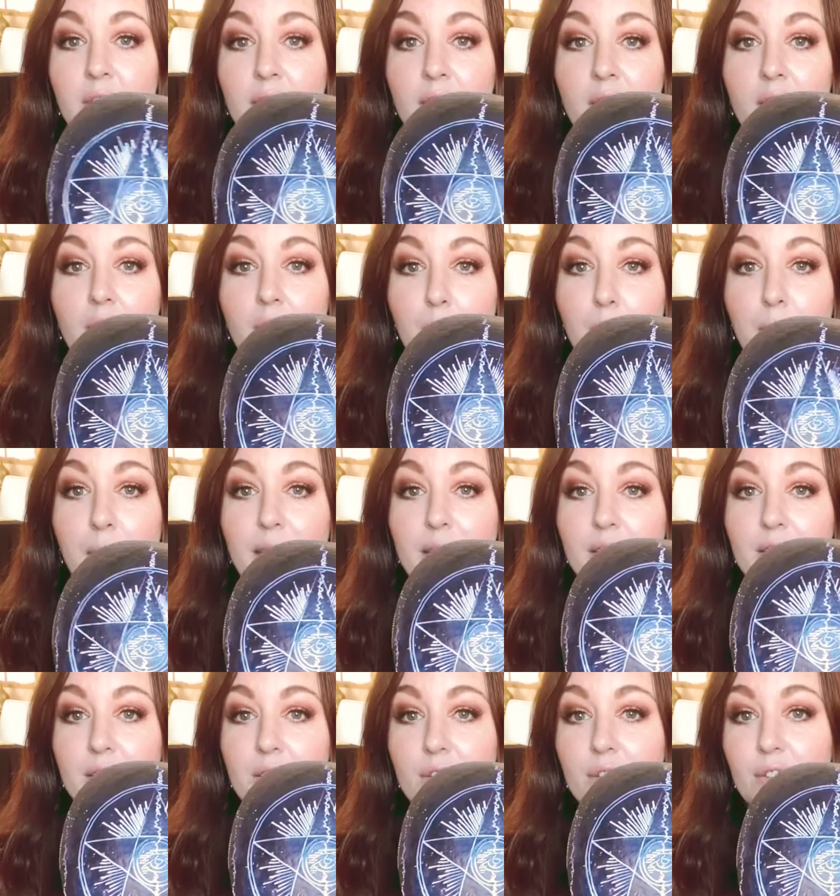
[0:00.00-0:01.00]
a
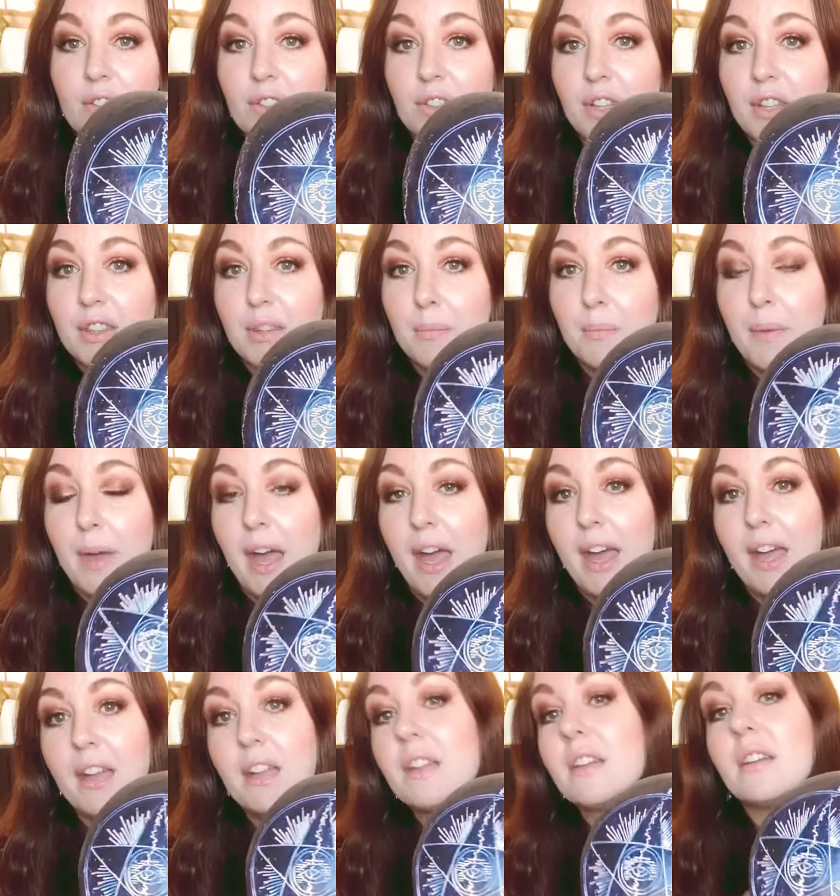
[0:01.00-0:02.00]
pentacle at the
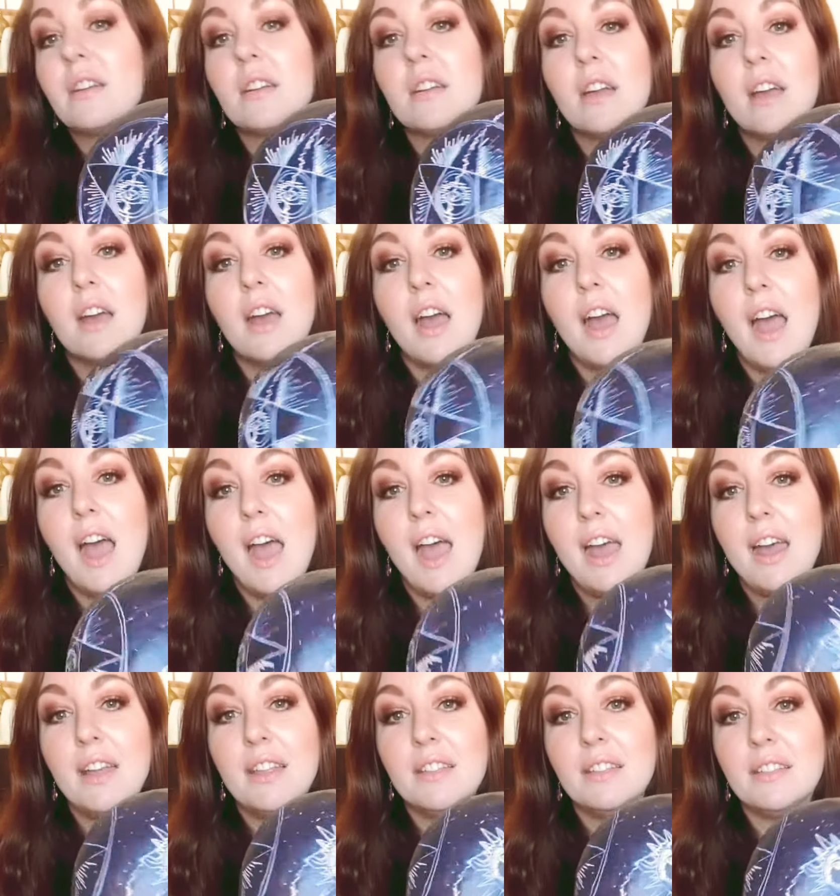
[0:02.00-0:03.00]
back
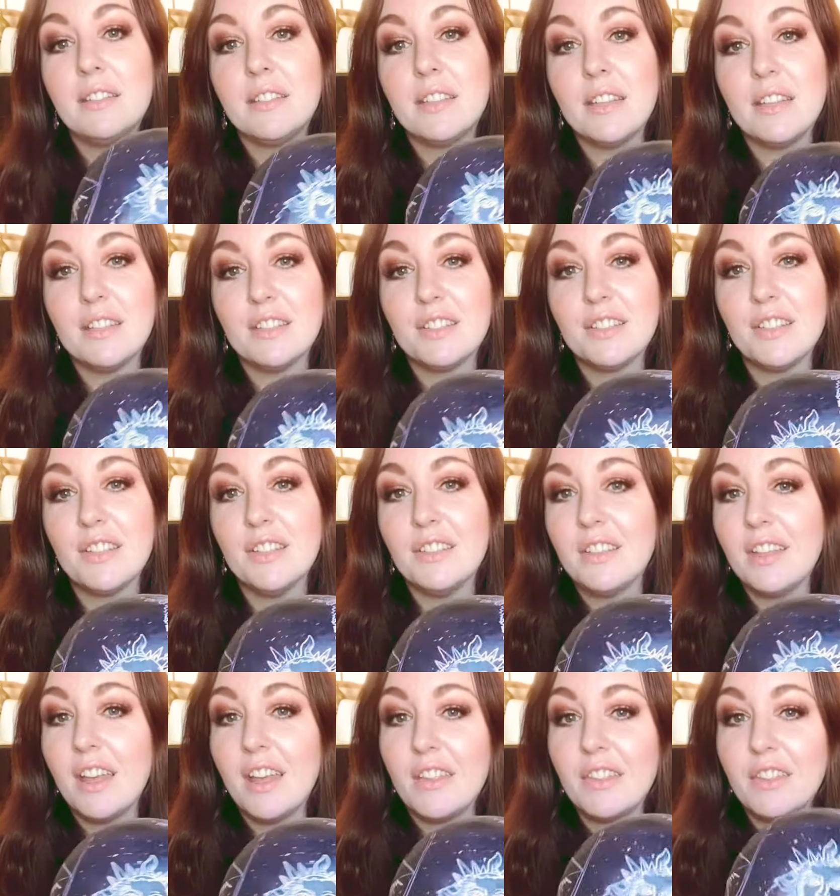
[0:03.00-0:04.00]
and a sun
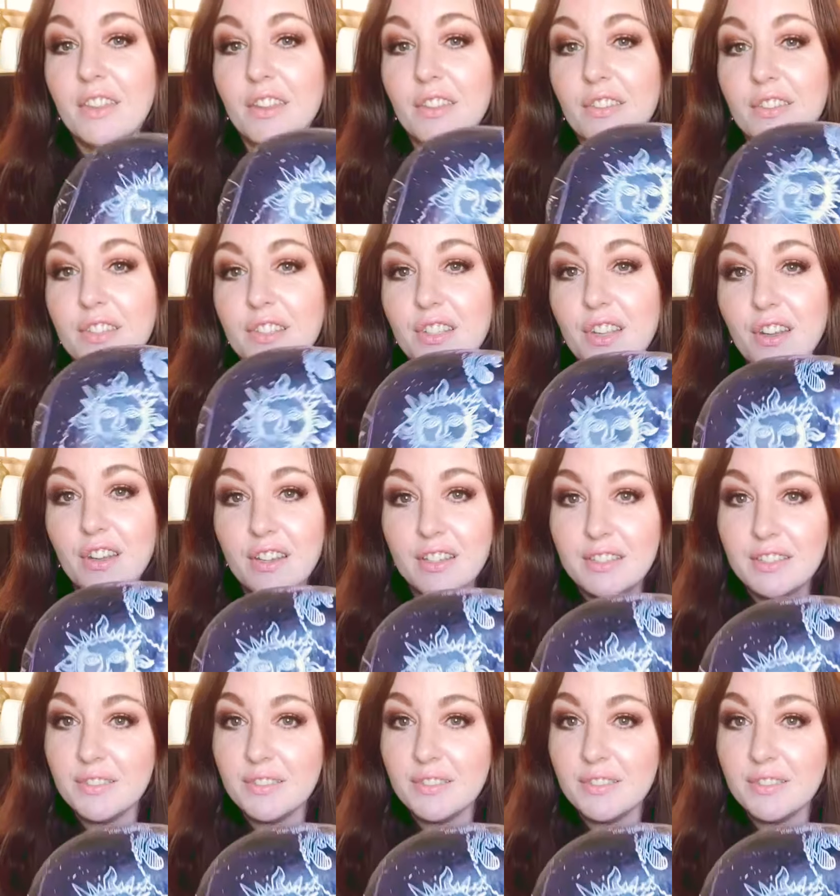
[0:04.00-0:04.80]
at the other side.